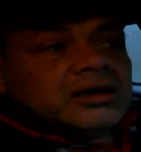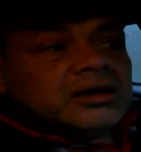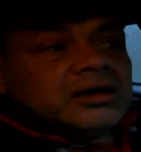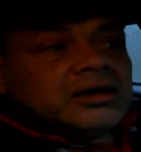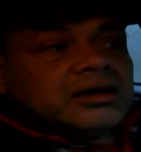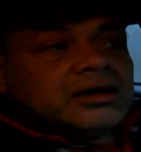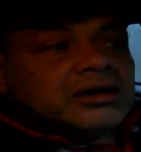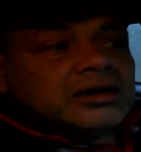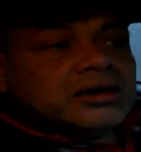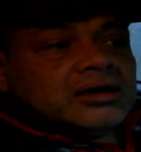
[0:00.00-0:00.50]

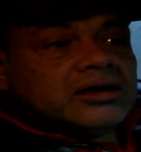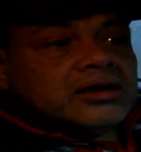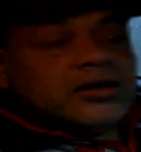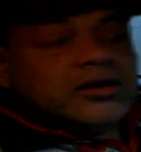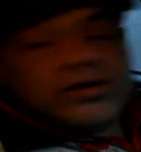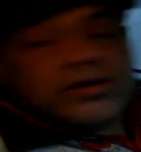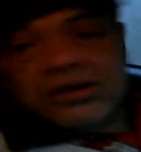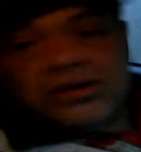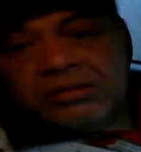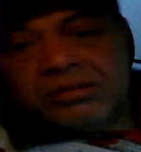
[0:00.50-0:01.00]
uh,
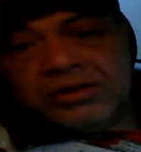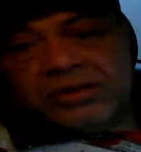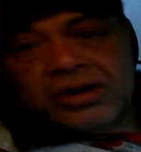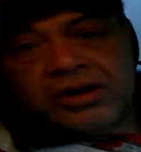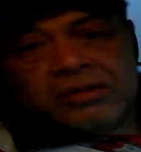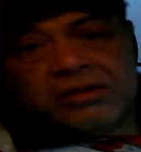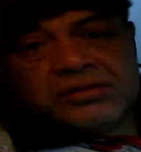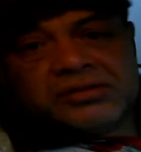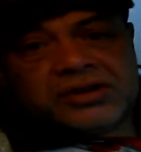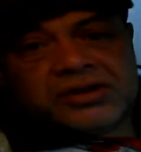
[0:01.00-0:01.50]
custom
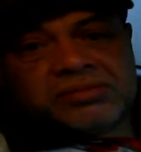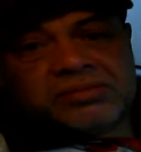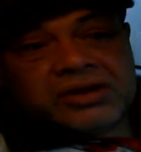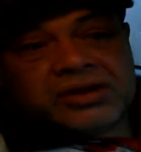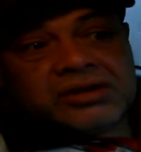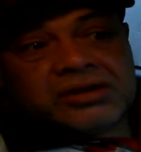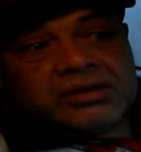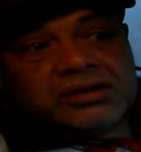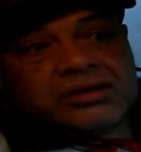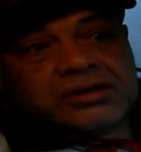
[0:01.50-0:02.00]
ROMs
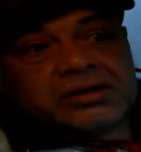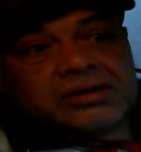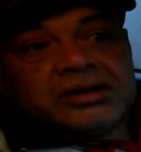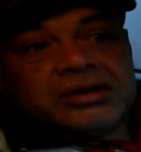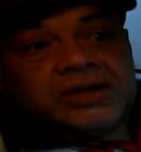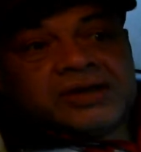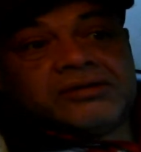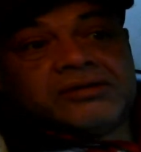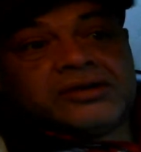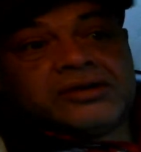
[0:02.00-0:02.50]
because
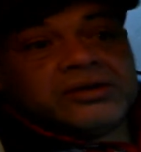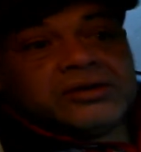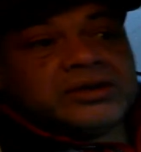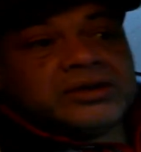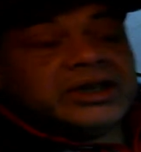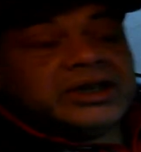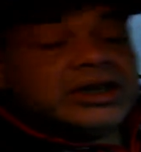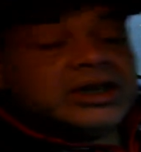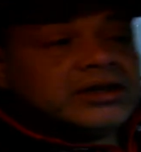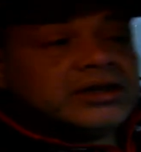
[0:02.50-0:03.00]
they want to
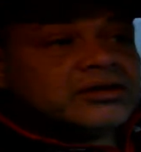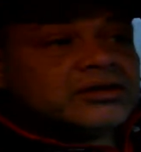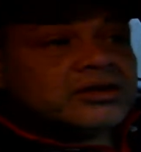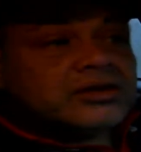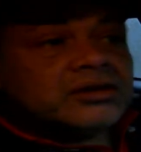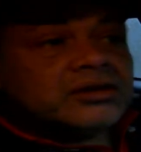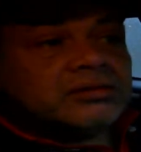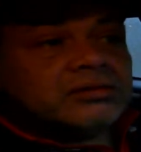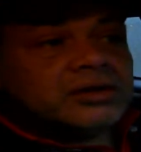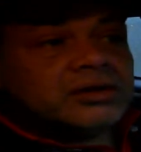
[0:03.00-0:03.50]
create
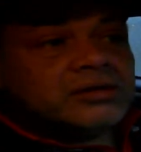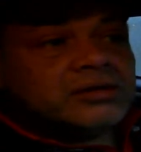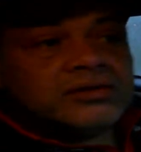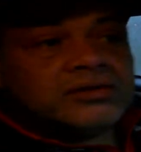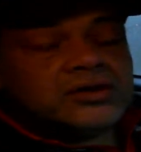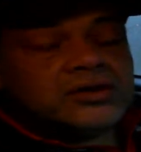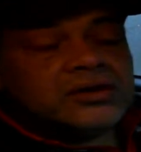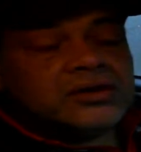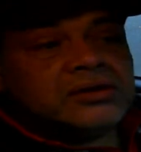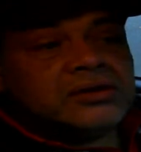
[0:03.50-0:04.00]
custom ROMs.
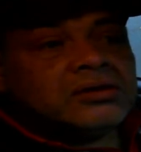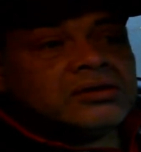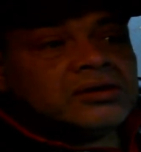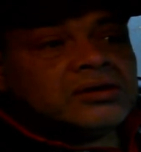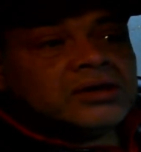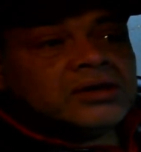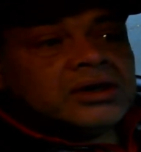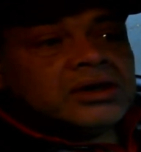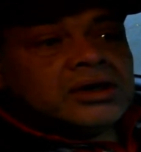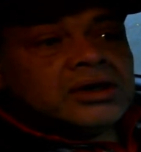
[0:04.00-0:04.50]
No,
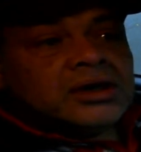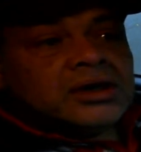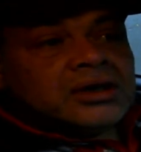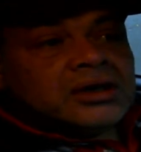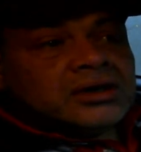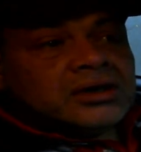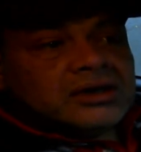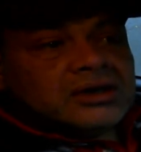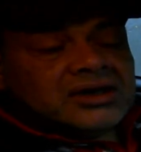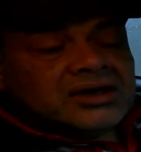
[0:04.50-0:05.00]

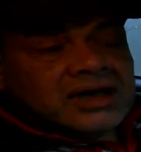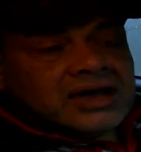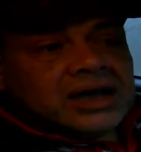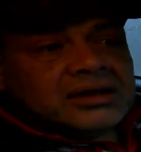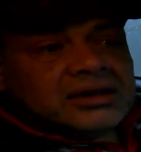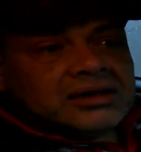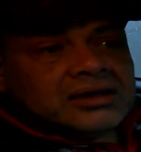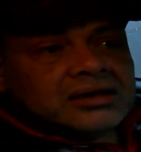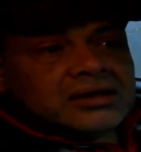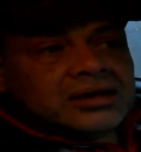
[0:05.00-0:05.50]
these
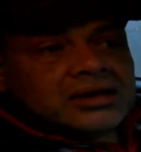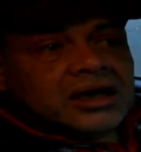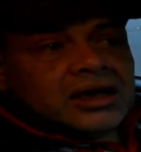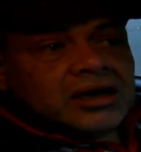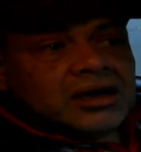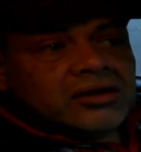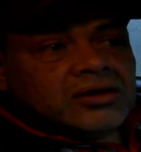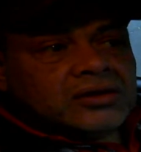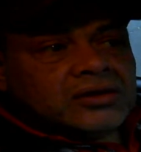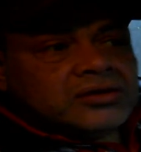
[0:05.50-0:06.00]
guys, they are
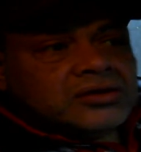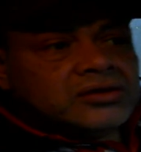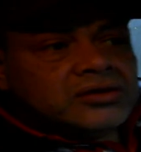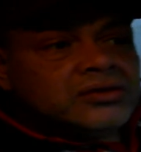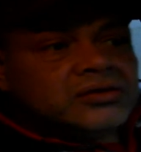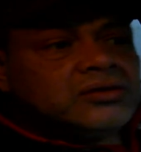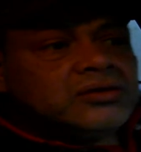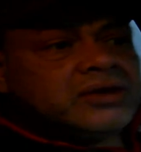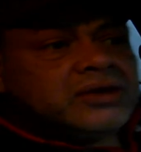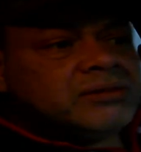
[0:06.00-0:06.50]
also
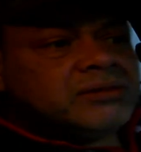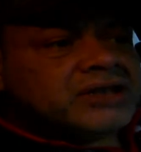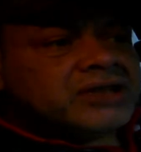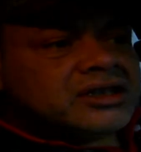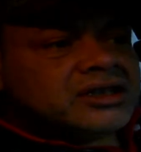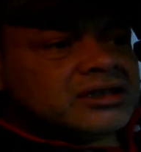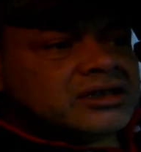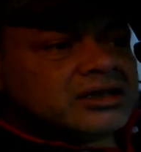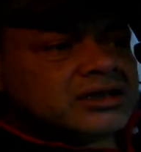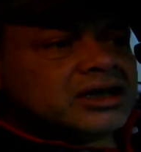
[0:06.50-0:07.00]
doing
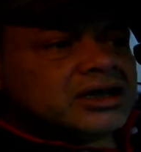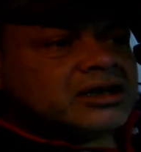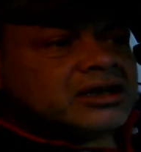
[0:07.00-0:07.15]
business, I